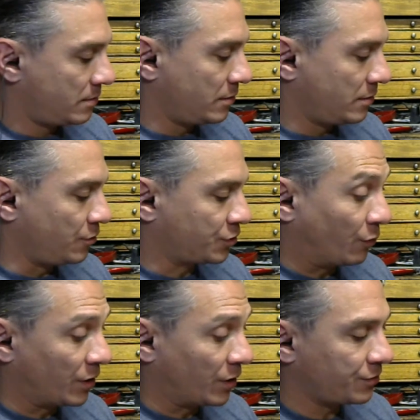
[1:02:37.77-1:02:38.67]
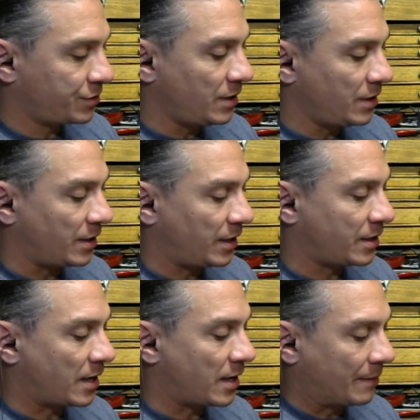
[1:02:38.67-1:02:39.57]
you'll see
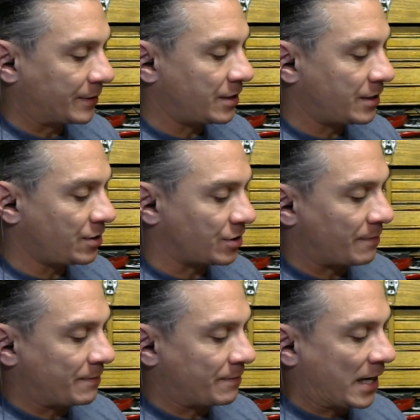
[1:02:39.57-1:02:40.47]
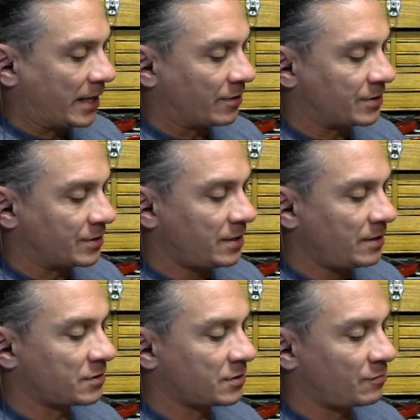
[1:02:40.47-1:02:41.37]
a competition. I mean, I
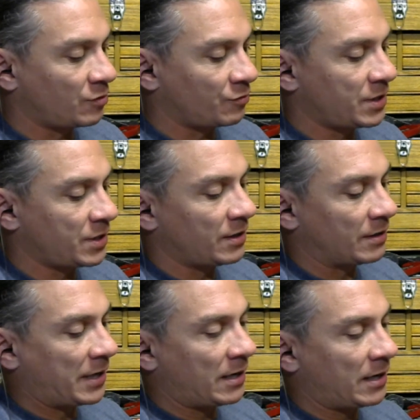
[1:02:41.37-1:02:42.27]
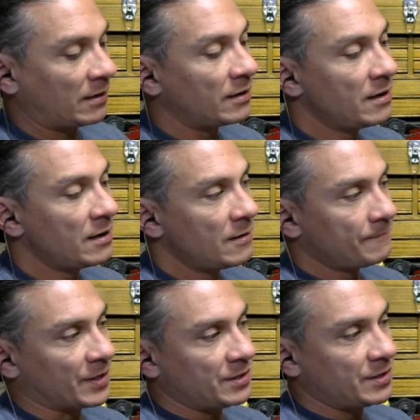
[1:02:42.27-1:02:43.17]
guarantee if someone was getting paid
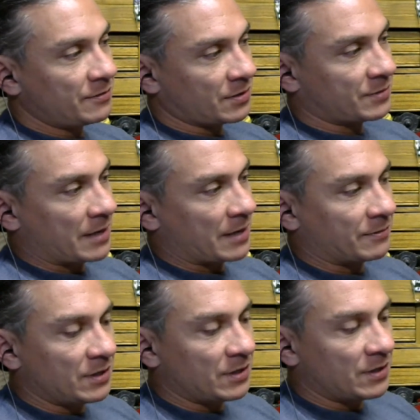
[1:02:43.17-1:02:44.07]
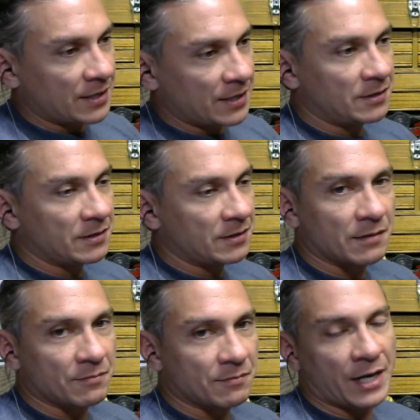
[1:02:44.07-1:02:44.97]
some type of dividend
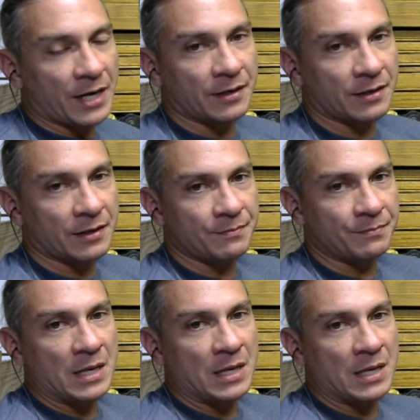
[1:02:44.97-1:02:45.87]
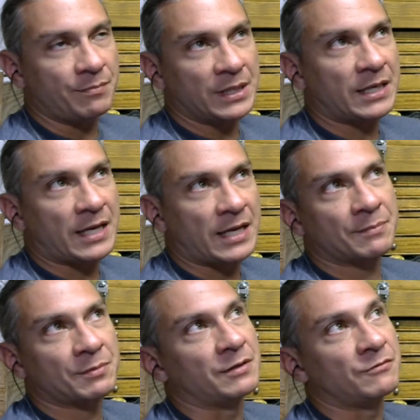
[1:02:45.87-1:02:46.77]
income or had a big
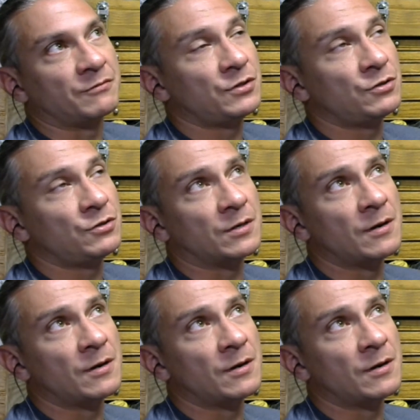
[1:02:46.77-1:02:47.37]
capital infusion,